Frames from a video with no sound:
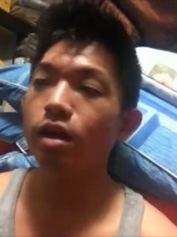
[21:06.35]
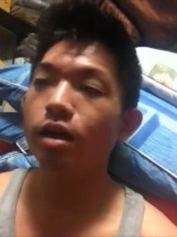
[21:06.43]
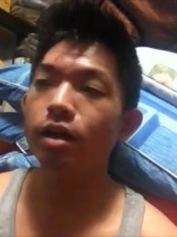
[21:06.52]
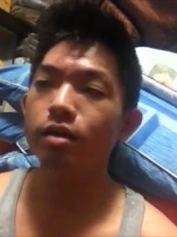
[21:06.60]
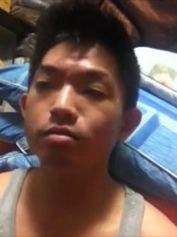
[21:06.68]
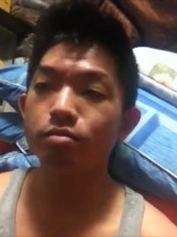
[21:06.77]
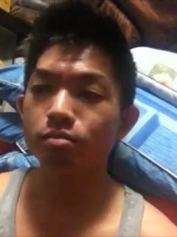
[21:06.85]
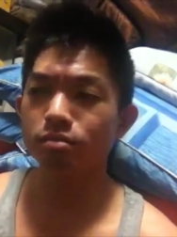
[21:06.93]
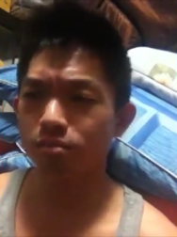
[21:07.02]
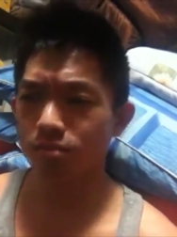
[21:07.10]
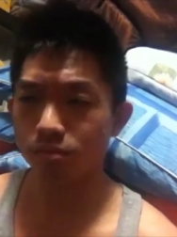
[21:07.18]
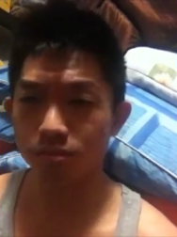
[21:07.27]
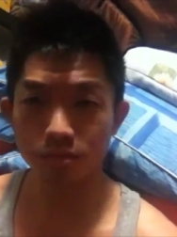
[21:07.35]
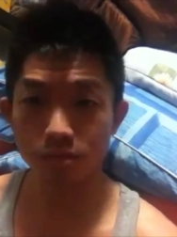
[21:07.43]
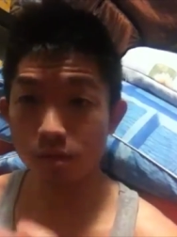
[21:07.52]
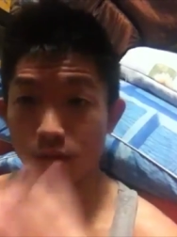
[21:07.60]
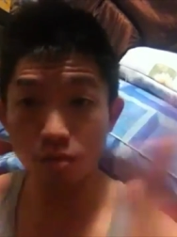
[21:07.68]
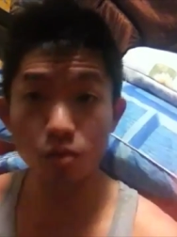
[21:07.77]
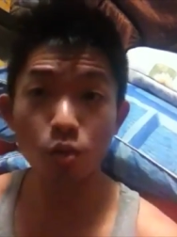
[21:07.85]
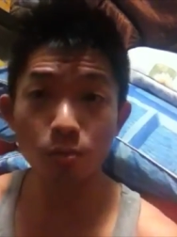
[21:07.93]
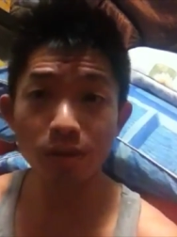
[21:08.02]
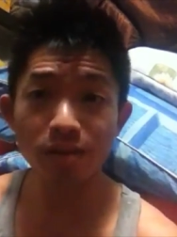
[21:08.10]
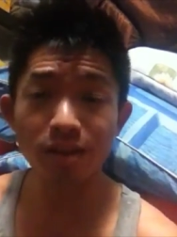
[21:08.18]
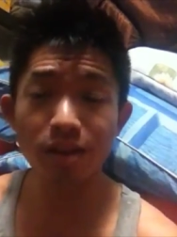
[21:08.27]
And so
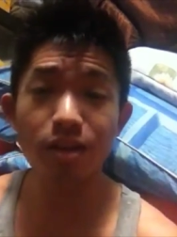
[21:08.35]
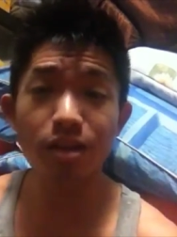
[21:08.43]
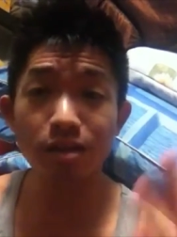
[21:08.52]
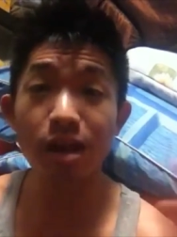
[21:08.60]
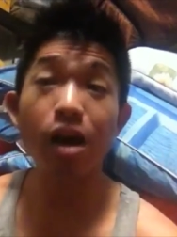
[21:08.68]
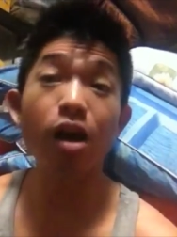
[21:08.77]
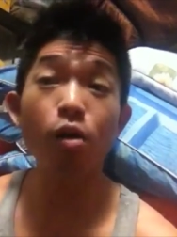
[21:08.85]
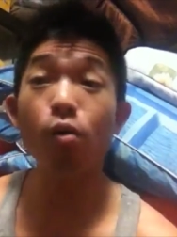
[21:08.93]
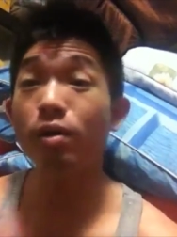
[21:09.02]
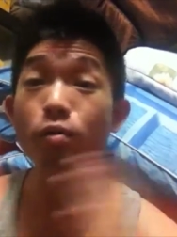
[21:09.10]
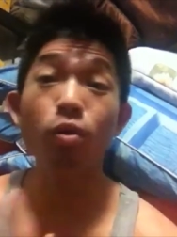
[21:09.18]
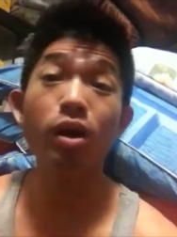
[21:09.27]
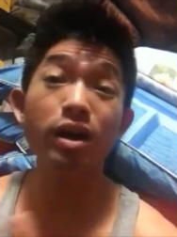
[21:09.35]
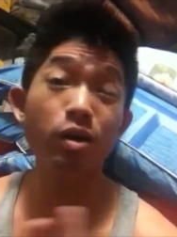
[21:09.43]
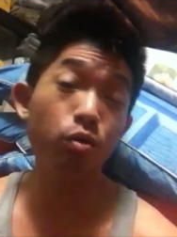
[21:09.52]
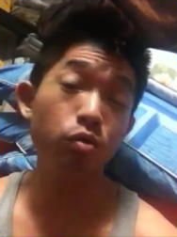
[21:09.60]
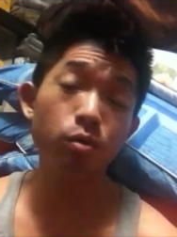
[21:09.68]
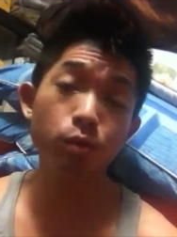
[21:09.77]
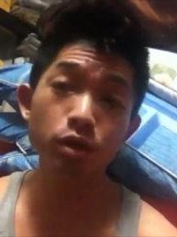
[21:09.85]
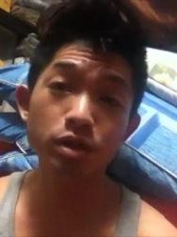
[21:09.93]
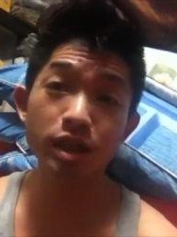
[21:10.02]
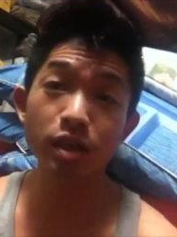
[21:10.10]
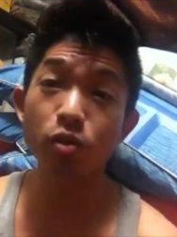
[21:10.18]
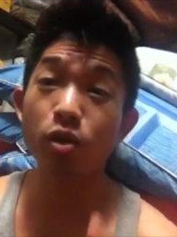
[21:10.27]
basically, that's how and why I will
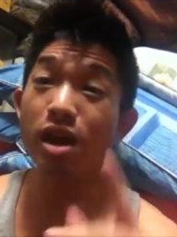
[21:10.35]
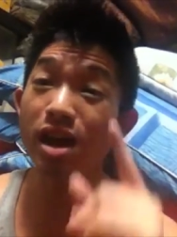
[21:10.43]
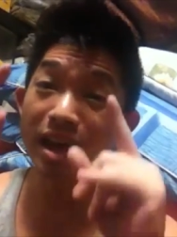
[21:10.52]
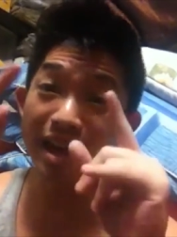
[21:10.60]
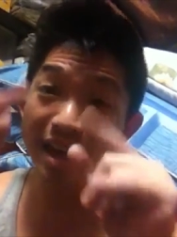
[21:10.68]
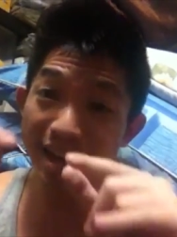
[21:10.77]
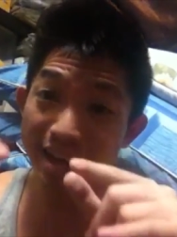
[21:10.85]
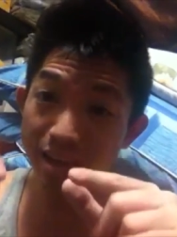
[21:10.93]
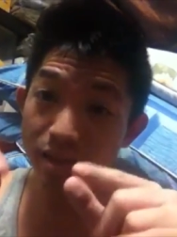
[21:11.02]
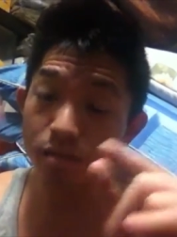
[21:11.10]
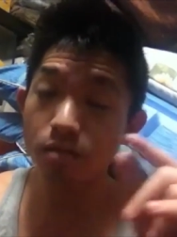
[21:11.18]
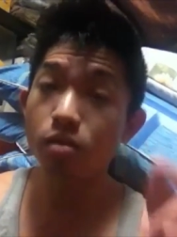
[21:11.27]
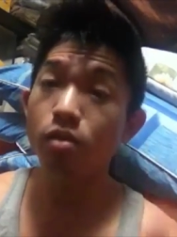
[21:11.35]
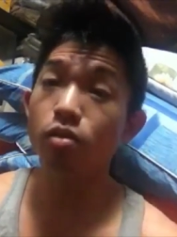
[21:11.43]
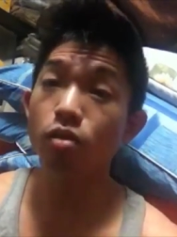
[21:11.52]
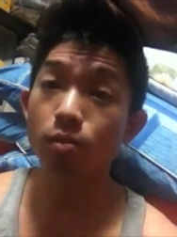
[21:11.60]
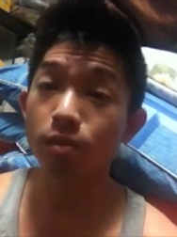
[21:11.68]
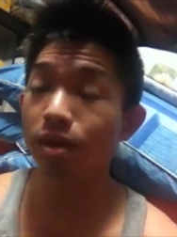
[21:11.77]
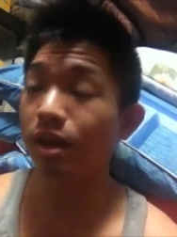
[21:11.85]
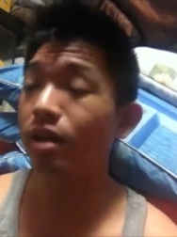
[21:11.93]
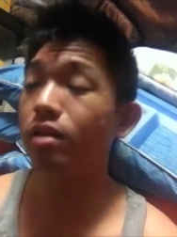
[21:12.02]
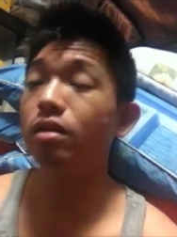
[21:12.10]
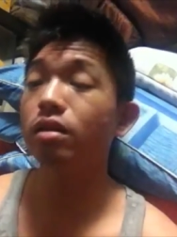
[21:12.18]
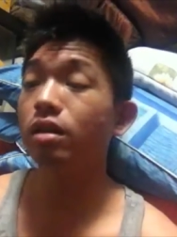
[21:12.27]
support channel. And on top of
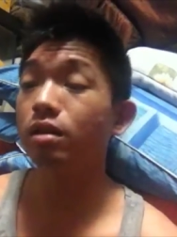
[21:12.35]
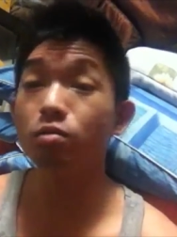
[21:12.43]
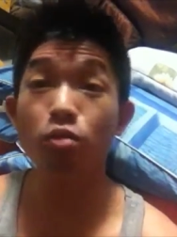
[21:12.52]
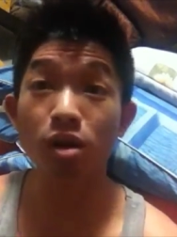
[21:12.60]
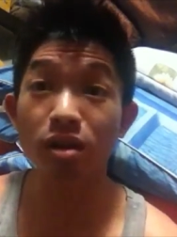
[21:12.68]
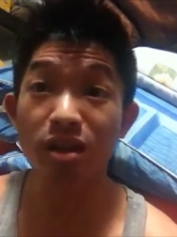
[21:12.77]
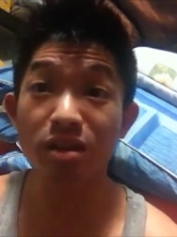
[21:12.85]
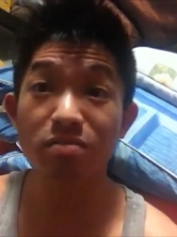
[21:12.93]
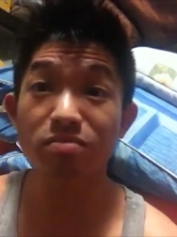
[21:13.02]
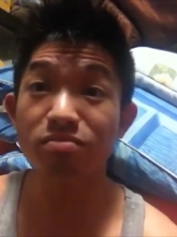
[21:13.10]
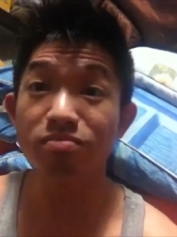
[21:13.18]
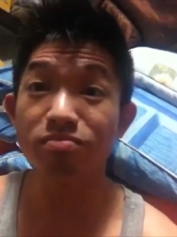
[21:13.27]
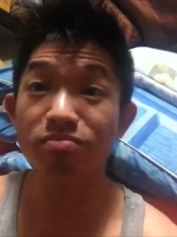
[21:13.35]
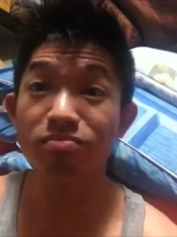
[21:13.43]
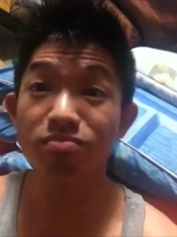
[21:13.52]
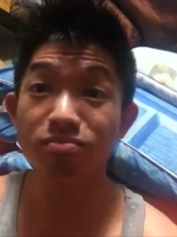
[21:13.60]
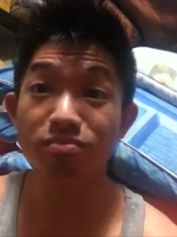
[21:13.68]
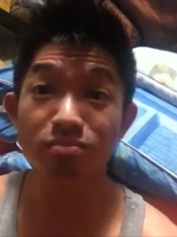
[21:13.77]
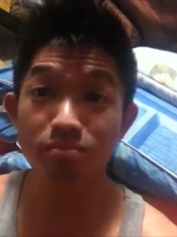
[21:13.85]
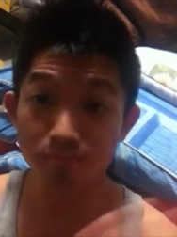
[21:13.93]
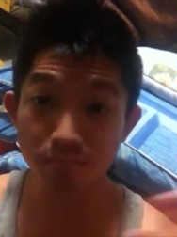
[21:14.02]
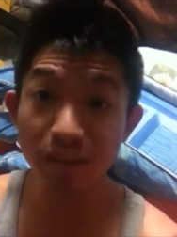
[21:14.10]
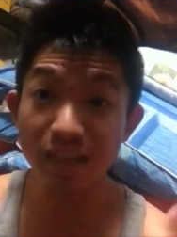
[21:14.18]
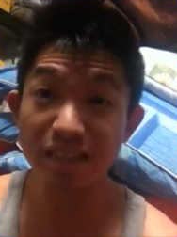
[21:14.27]
that, um, Rodney,
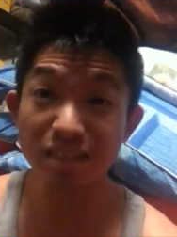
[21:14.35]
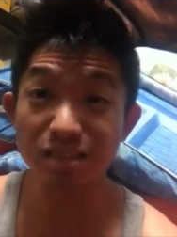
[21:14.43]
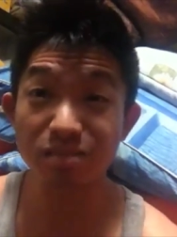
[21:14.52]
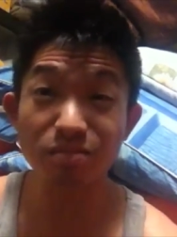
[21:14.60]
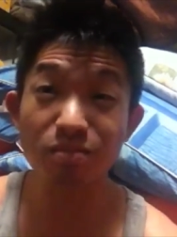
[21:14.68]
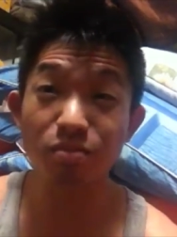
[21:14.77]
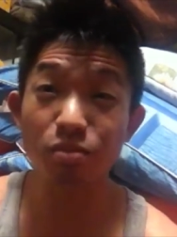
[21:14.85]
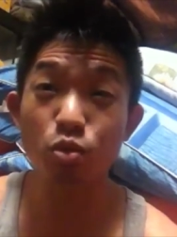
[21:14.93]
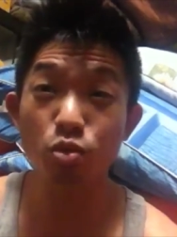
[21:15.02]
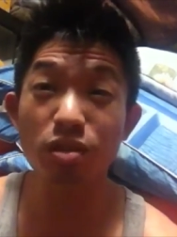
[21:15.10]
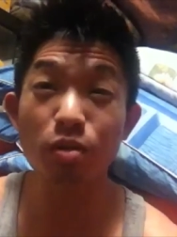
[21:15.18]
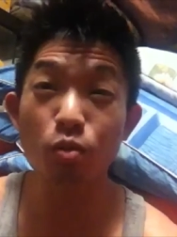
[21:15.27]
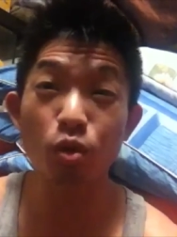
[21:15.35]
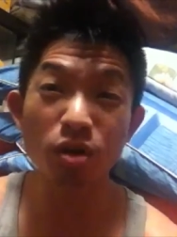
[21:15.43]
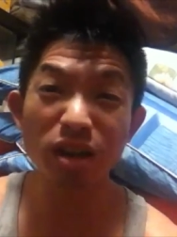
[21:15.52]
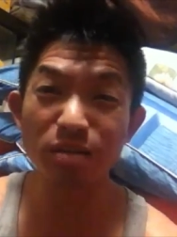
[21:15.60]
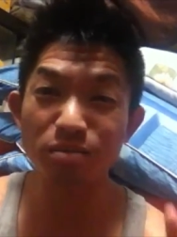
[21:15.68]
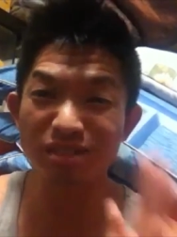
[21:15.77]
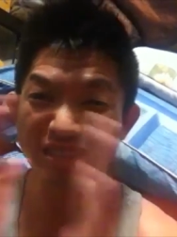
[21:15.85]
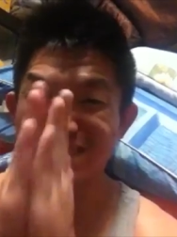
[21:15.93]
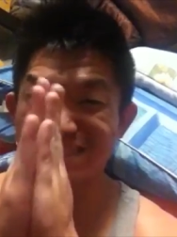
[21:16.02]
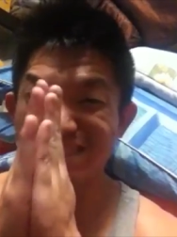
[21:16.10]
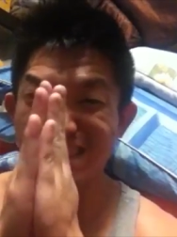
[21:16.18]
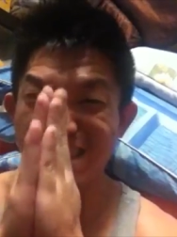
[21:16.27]
please do some war games.
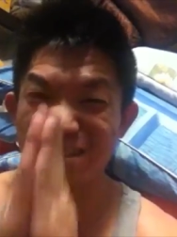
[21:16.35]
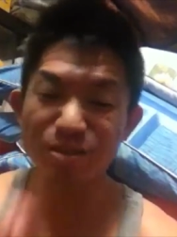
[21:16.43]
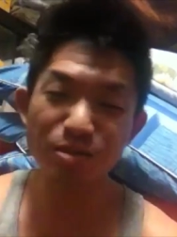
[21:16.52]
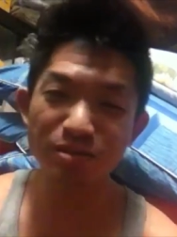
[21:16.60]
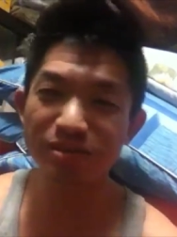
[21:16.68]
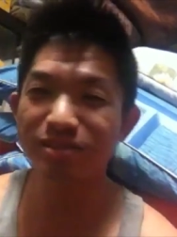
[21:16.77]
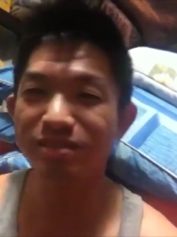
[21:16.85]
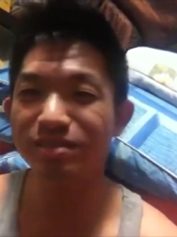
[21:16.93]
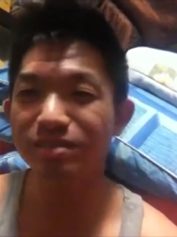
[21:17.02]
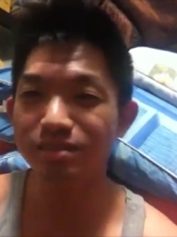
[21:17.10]
Thank you.